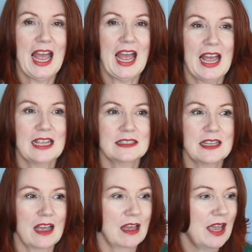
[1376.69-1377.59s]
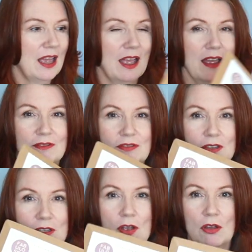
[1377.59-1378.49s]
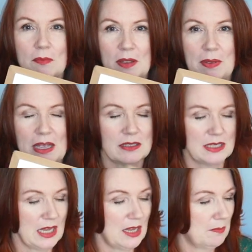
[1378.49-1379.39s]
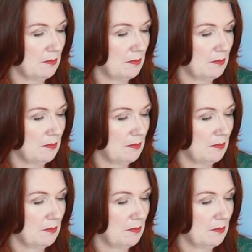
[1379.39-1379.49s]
and I have got my patterns here